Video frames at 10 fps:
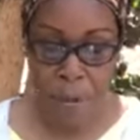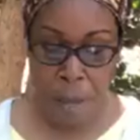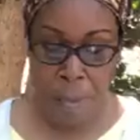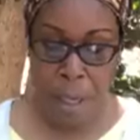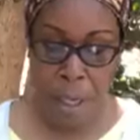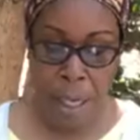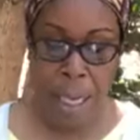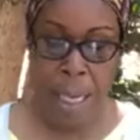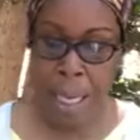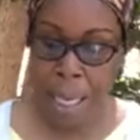from her
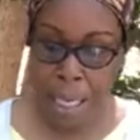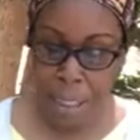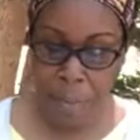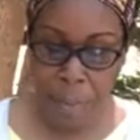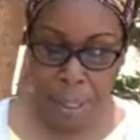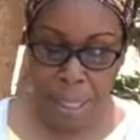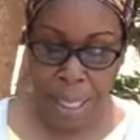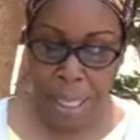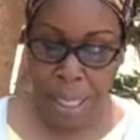husband